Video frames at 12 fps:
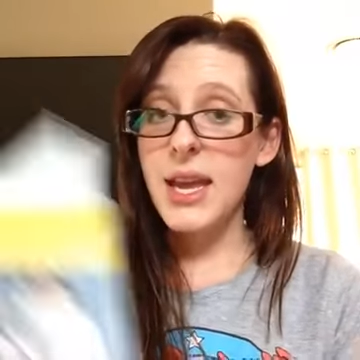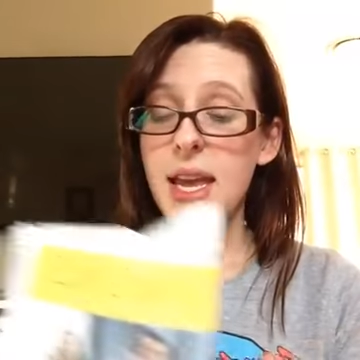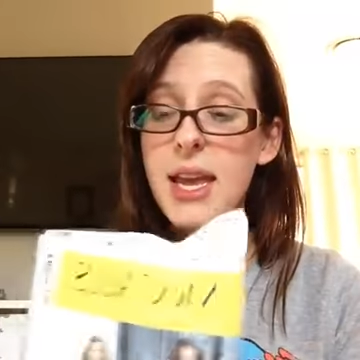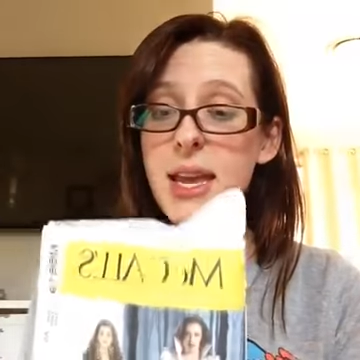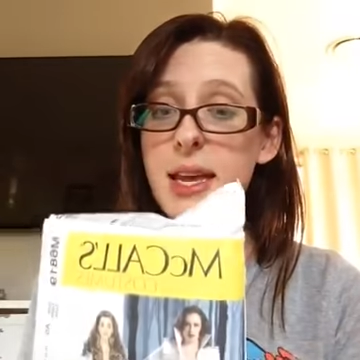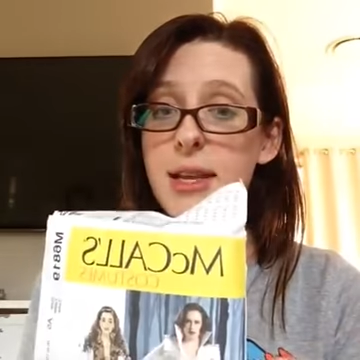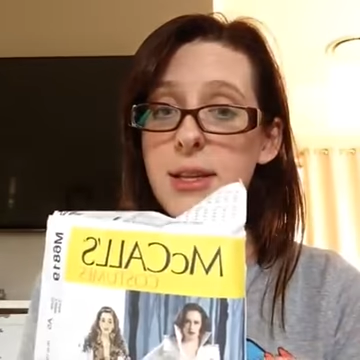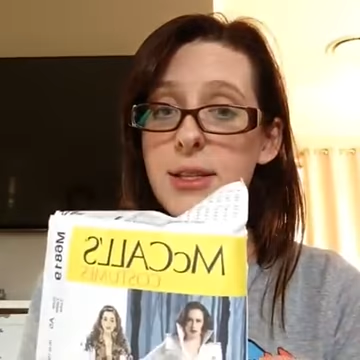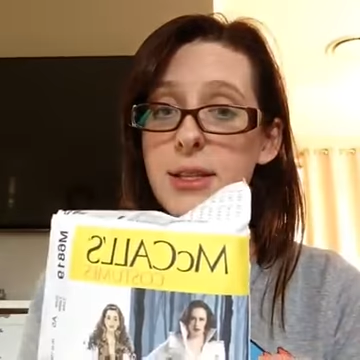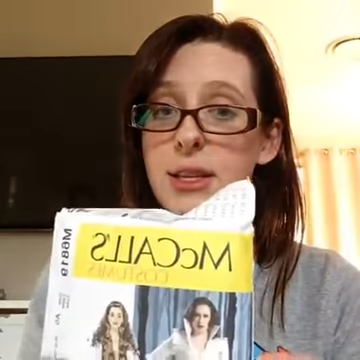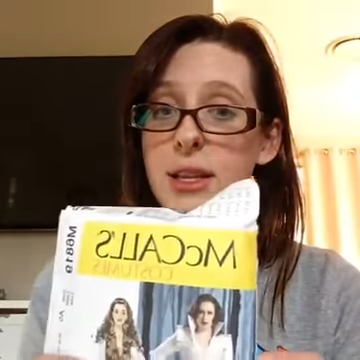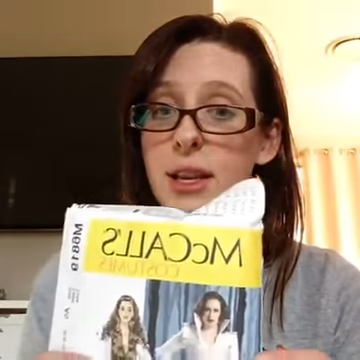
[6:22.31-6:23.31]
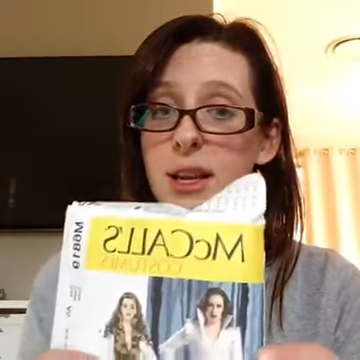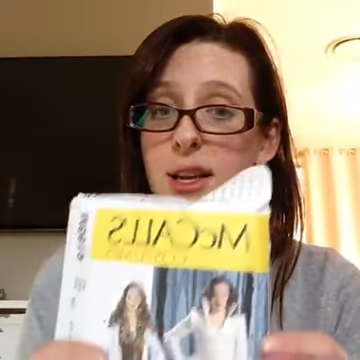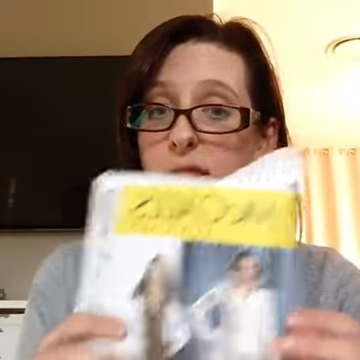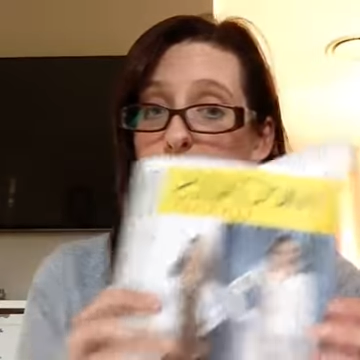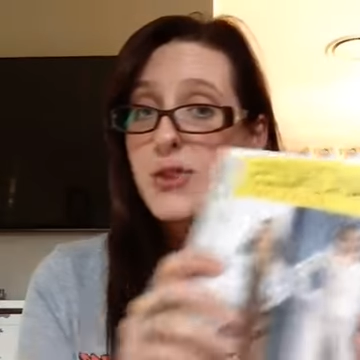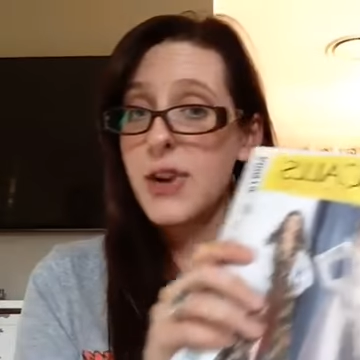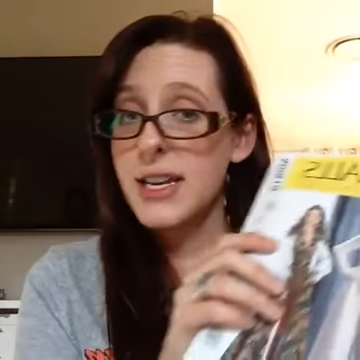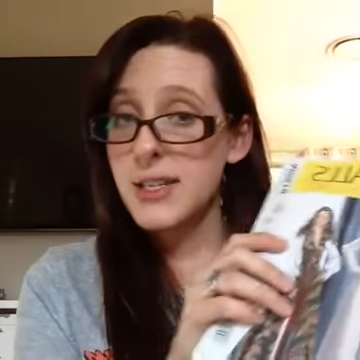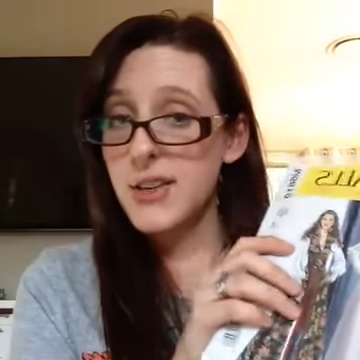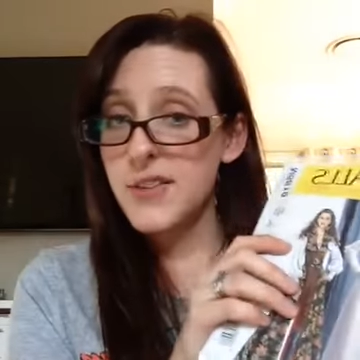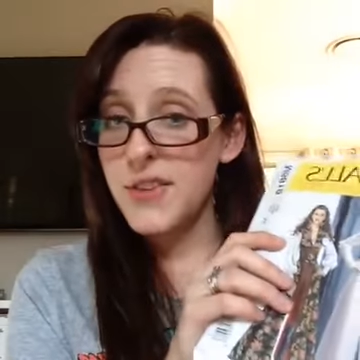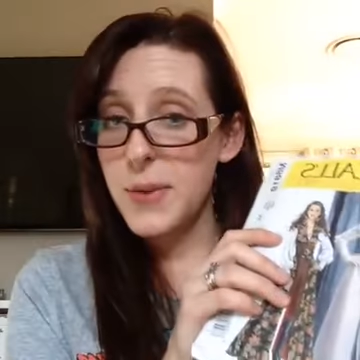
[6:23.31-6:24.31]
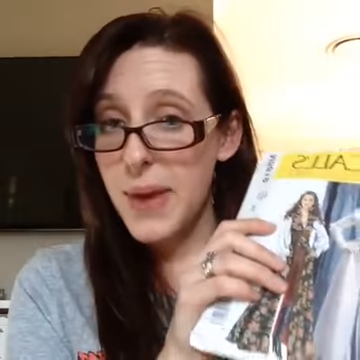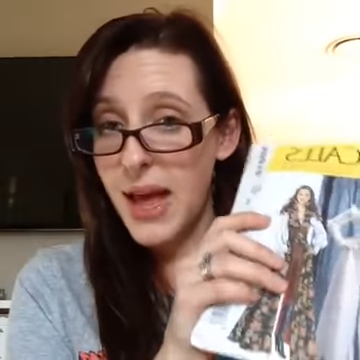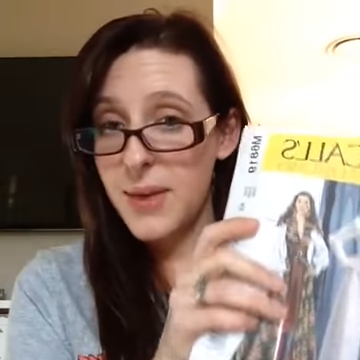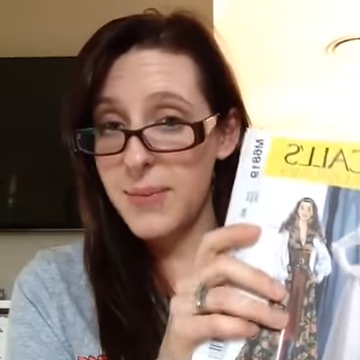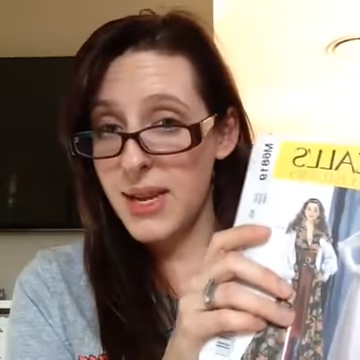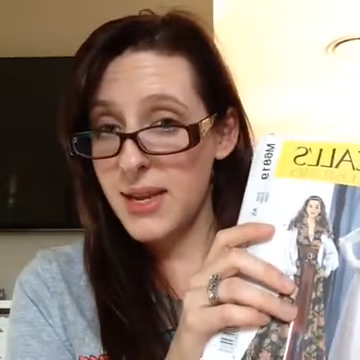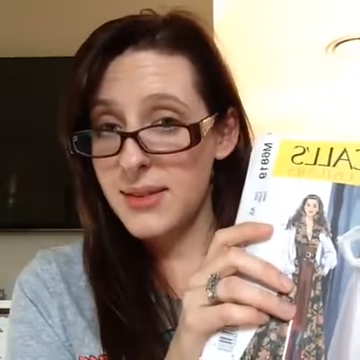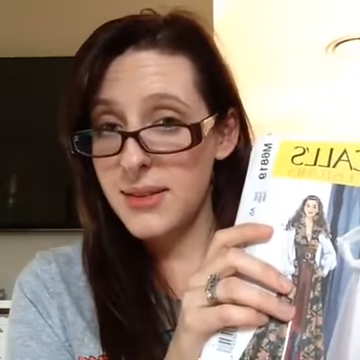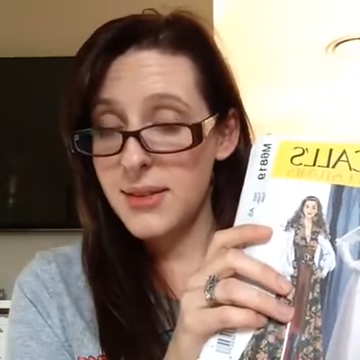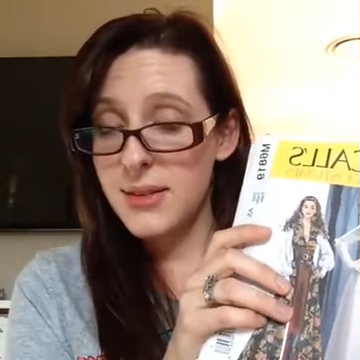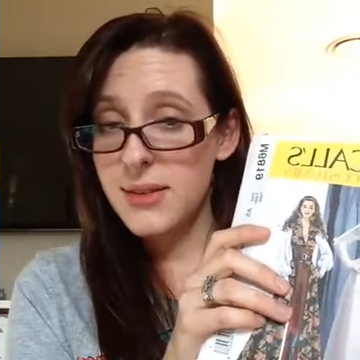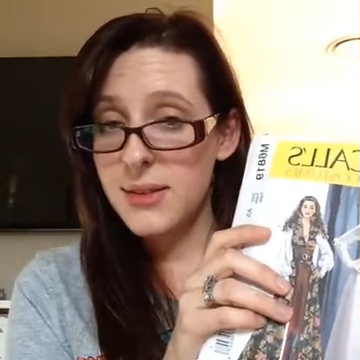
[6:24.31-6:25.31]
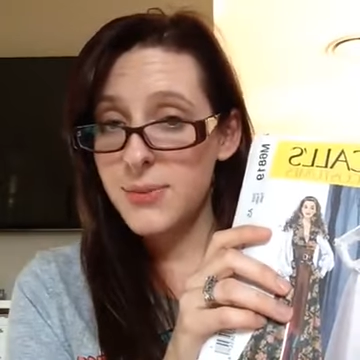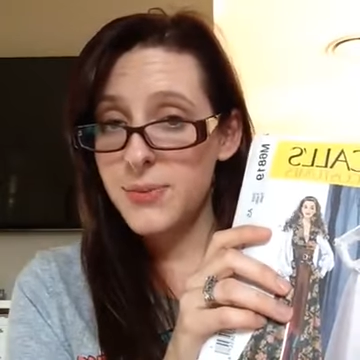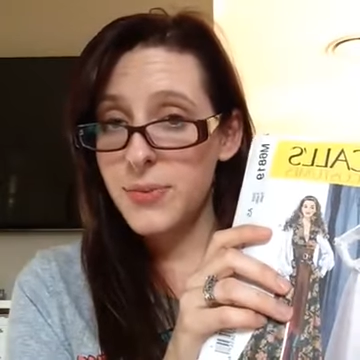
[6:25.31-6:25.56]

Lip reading: is trace off your pattern pieces,